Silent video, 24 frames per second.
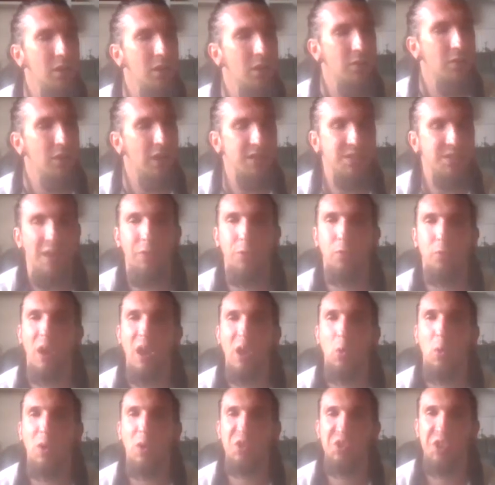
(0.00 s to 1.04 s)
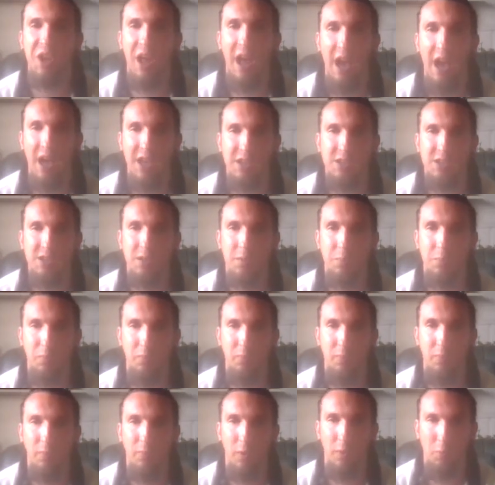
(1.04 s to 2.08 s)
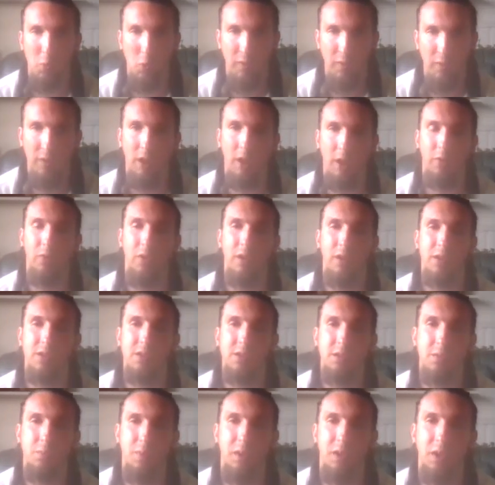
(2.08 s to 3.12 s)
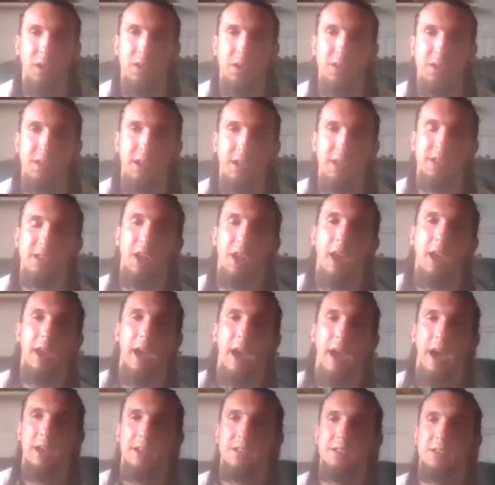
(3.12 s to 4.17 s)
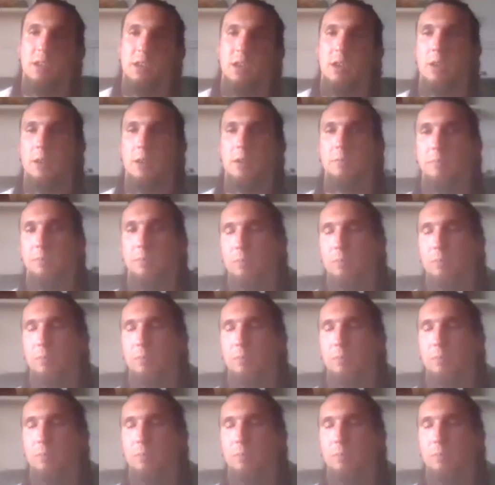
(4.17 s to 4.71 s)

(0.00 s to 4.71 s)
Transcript: that is not the right question to ask for a movie like this because it's mm-hmm. like asking